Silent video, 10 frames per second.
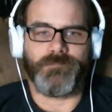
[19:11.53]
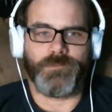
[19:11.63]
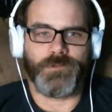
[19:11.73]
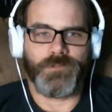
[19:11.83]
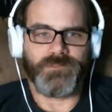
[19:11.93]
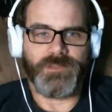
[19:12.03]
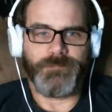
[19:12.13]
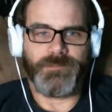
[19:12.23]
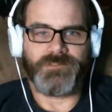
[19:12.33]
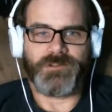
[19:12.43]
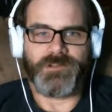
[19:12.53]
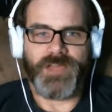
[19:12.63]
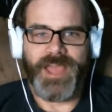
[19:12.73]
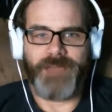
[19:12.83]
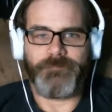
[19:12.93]
where those enemies are
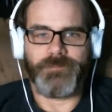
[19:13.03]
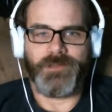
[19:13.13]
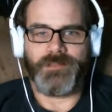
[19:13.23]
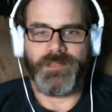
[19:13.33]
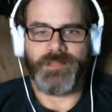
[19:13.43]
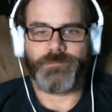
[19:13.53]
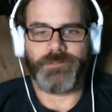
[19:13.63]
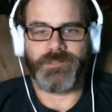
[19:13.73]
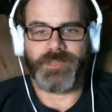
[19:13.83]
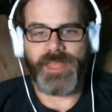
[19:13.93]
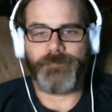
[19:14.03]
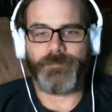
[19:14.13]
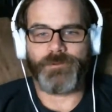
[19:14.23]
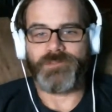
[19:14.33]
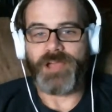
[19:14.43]
at. But that's where the
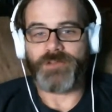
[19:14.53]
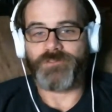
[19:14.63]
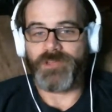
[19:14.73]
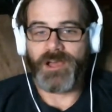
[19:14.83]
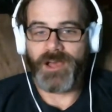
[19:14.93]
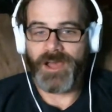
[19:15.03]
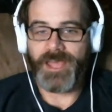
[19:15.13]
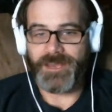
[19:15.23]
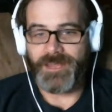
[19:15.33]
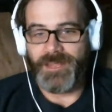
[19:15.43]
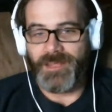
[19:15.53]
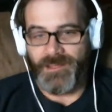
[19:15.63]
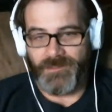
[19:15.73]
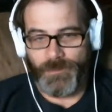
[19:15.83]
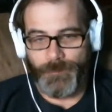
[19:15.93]
campers actually hide,
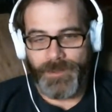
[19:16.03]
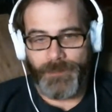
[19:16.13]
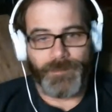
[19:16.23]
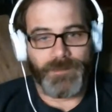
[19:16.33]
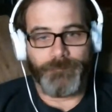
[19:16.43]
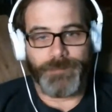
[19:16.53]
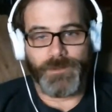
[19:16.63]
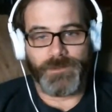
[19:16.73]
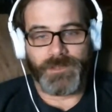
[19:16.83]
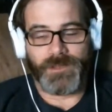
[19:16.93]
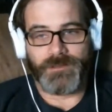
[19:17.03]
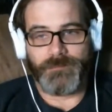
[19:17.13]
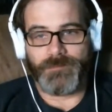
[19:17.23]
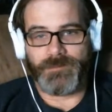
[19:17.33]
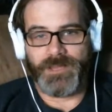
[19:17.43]
is they'll be up in a building on
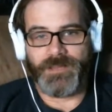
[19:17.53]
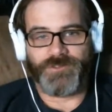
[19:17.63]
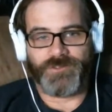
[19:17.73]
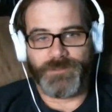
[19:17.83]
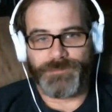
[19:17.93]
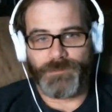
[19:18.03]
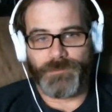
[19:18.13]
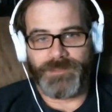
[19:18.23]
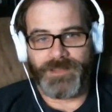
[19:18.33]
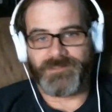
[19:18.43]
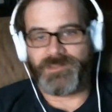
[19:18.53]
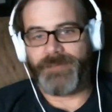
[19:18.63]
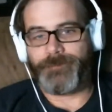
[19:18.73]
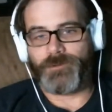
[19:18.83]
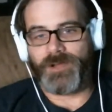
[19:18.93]
a ledge or something with that
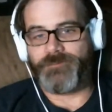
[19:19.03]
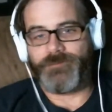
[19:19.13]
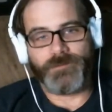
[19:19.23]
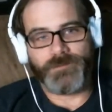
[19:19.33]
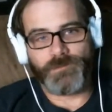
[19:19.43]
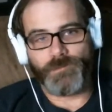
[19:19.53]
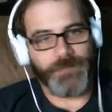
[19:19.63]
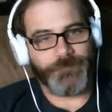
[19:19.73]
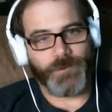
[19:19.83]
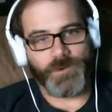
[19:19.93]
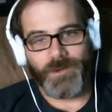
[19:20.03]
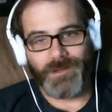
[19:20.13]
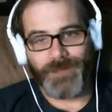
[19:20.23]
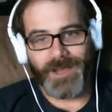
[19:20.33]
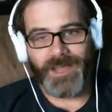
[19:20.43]
sniper rifle and just wait for you to
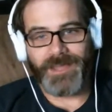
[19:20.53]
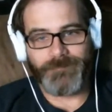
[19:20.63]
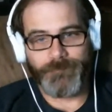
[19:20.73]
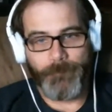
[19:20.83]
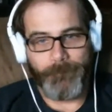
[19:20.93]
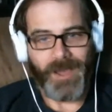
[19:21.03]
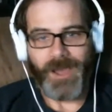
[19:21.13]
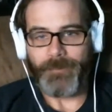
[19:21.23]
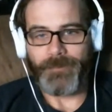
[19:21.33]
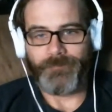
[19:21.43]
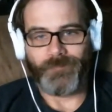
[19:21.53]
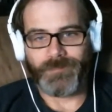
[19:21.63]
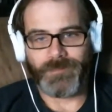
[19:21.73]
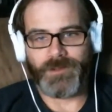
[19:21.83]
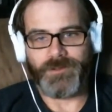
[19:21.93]
walk by and pop.
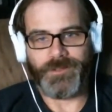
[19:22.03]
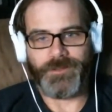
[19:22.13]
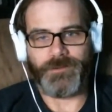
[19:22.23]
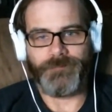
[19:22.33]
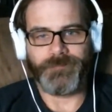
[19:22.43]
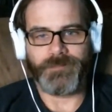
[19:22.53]
There you go.